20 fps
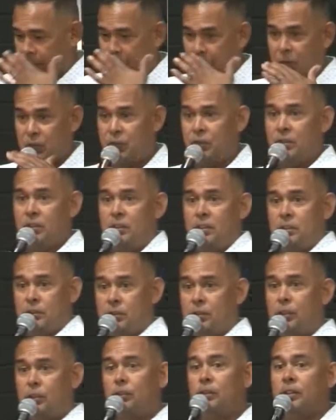She's
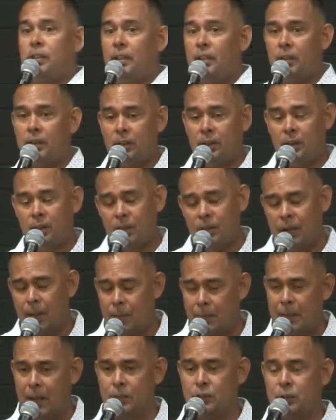good looking,
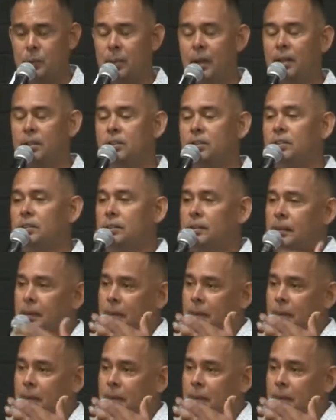I'm not so much.